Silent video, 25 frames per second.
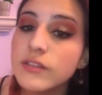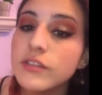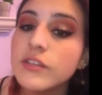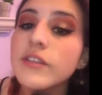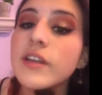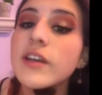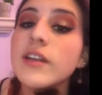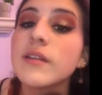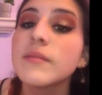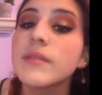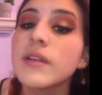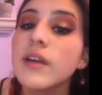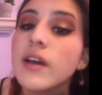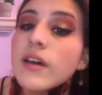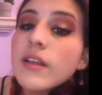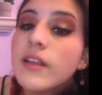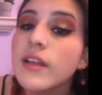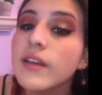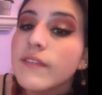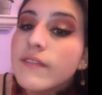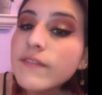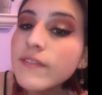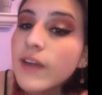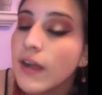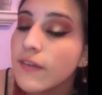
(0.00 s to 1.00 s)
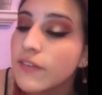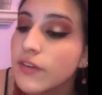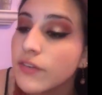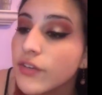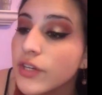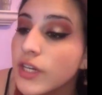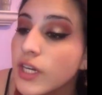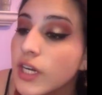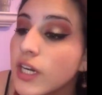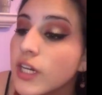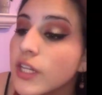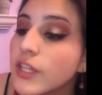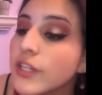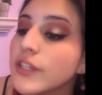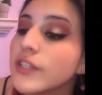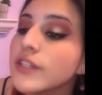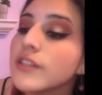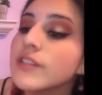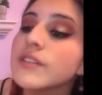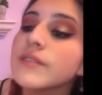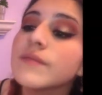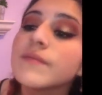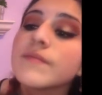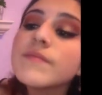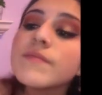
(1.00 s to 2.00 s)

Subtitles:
so that I'm not like 5 different colors.